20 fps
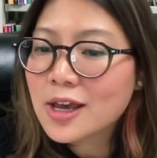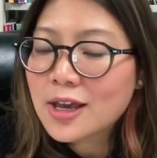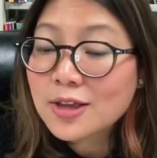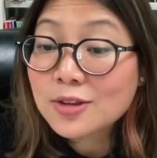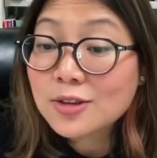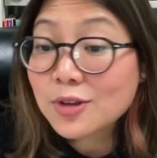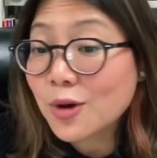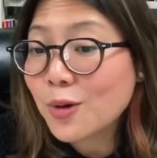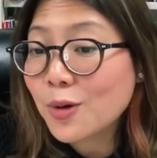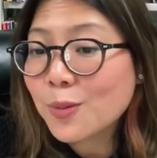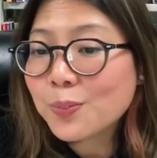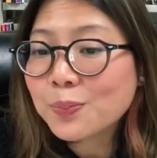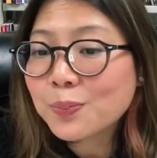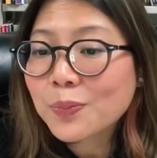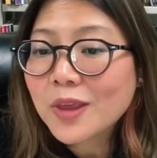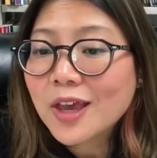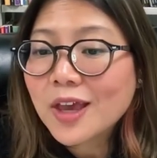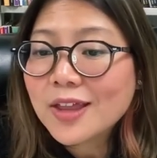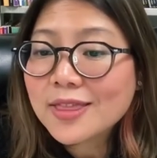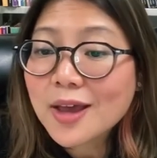So
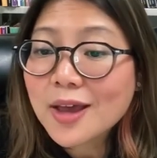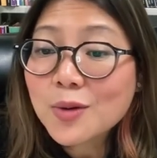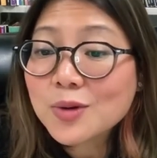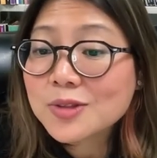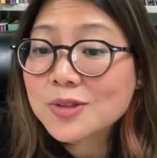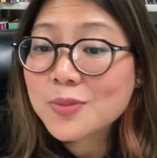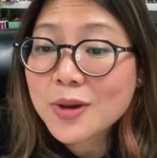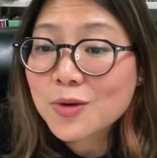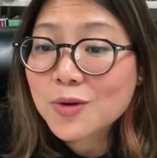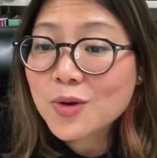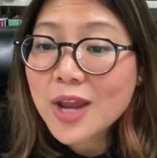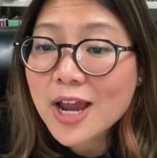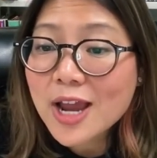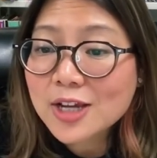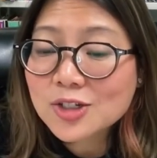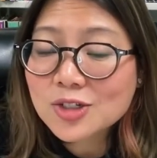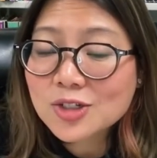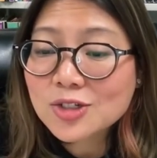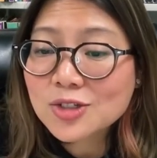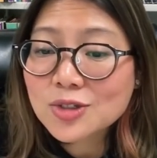that was my
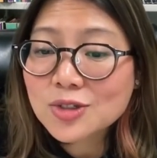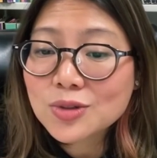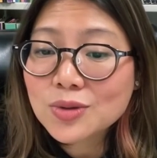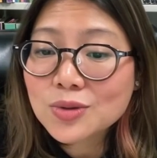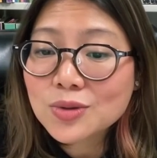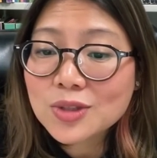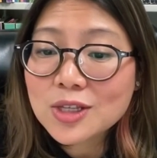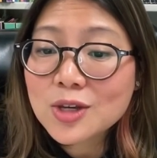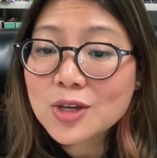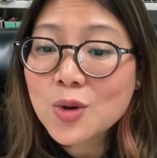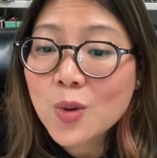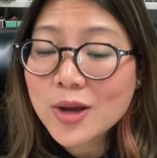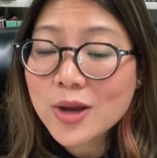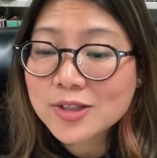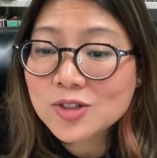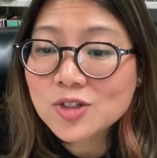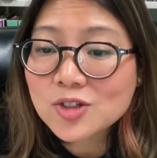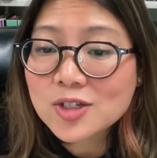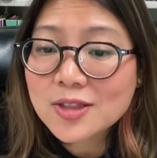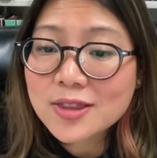reaction to the
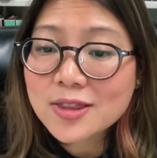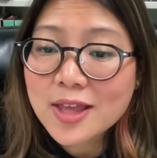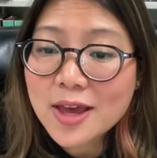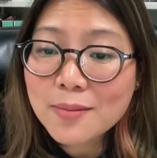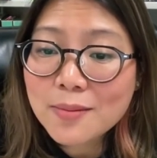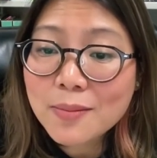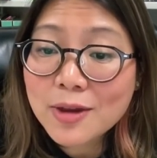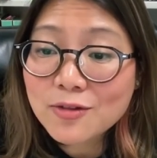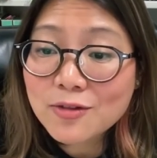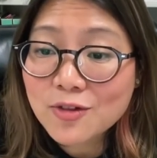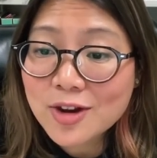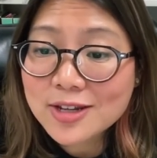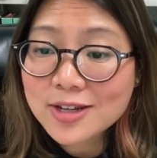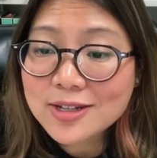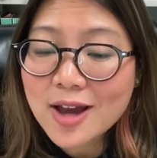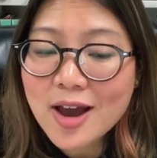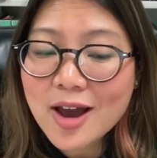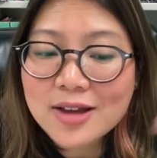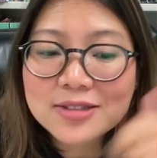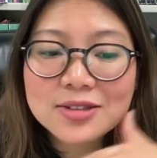question that my friend
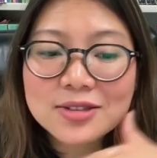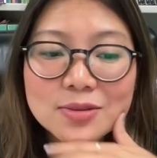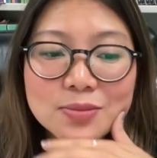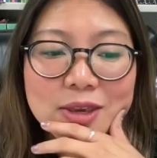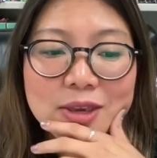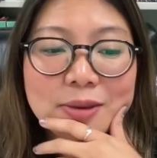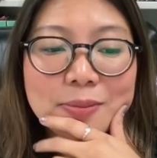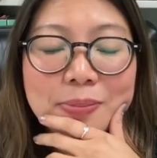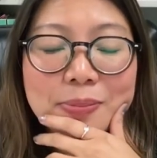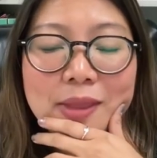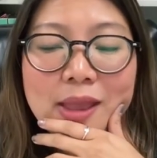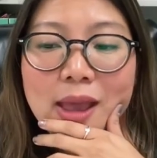asked me.